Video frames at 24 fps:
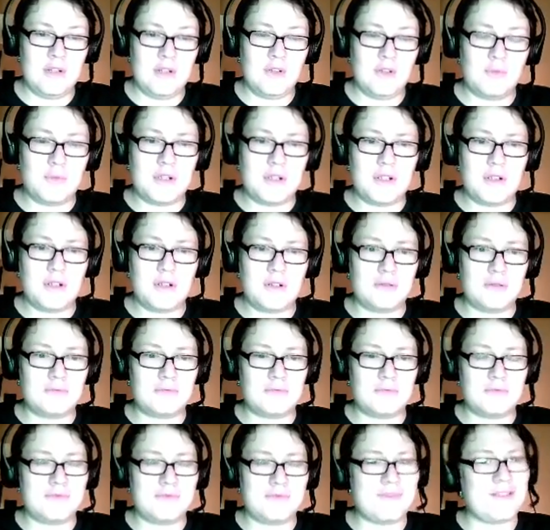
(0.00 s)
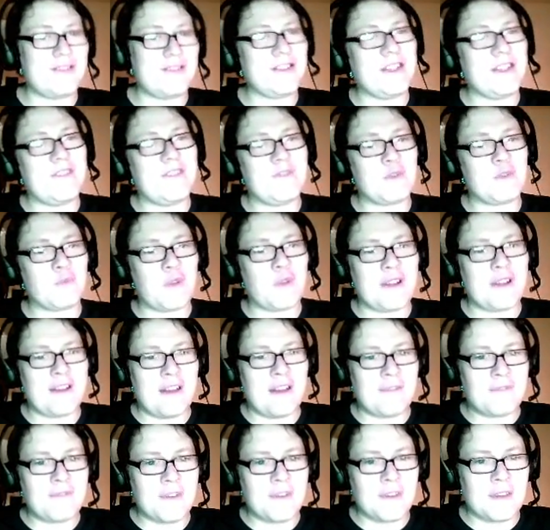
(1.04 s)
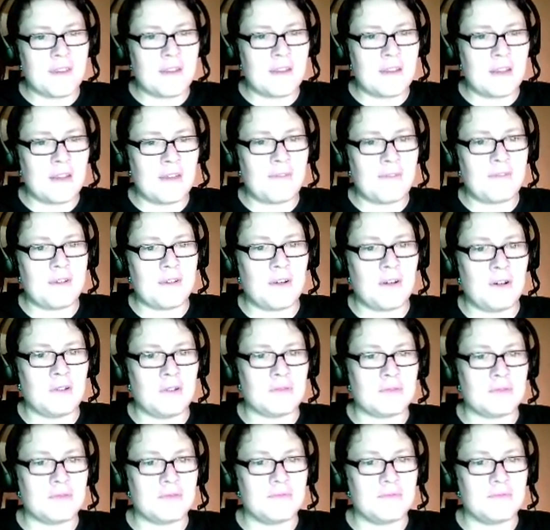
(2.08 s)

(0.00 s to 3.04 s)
well, even right after then, I felt